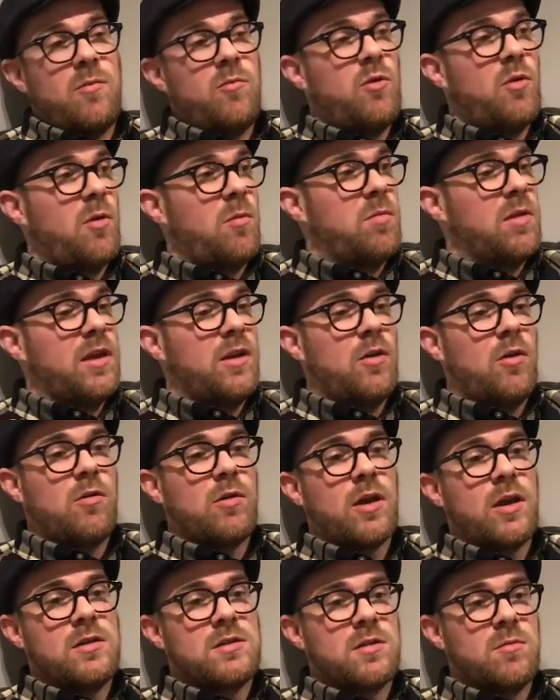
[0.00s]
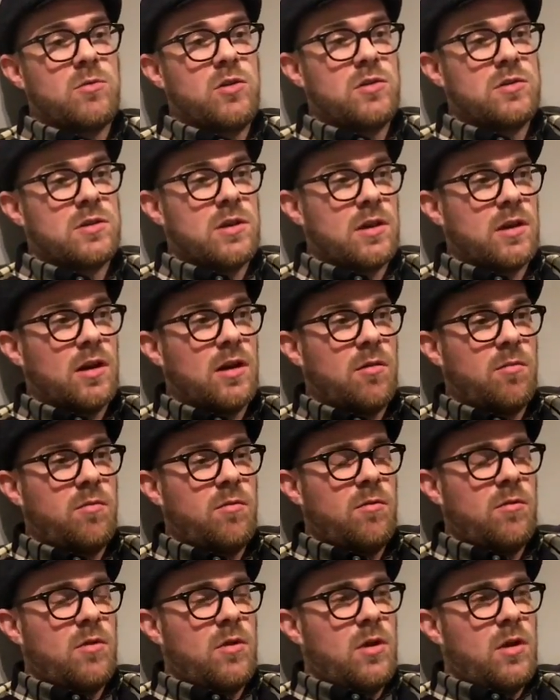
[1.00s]
And we were playing all kinds of music, and I
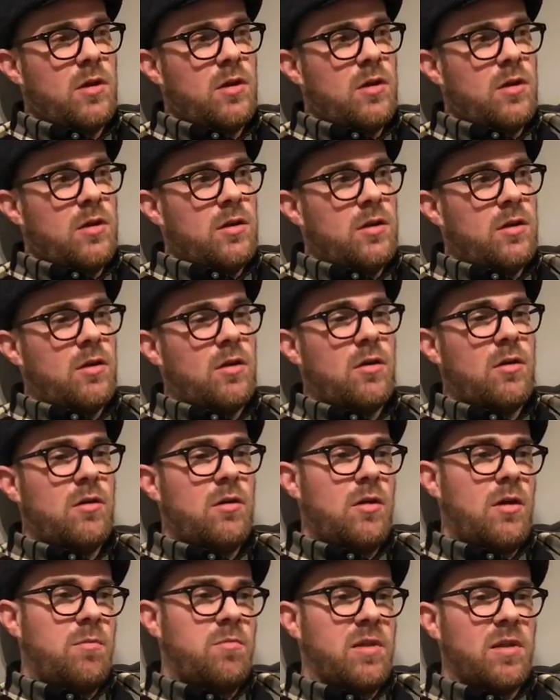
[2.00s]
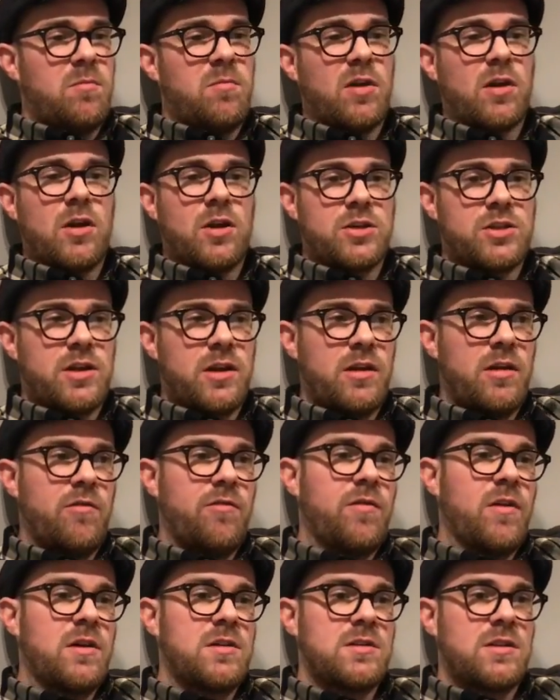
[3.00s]
played percussion in it
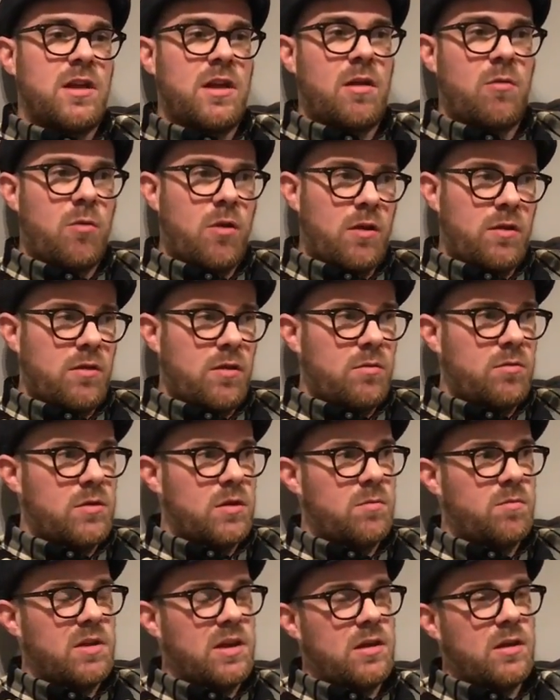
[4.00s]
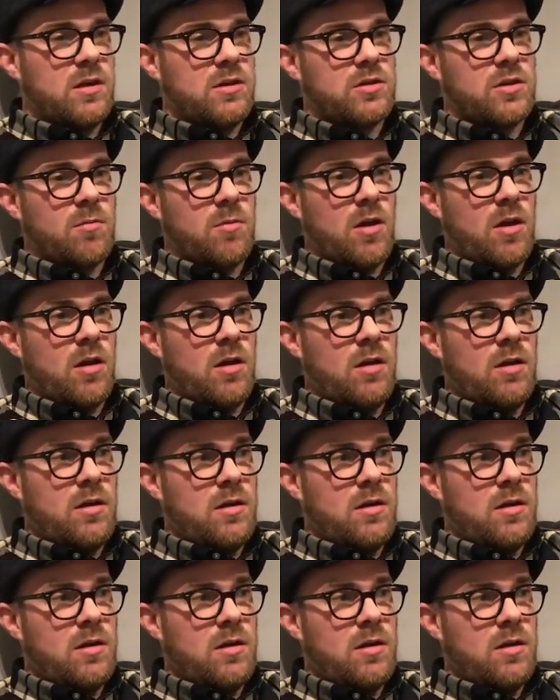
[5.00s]
first, then I worked up to being the drummer.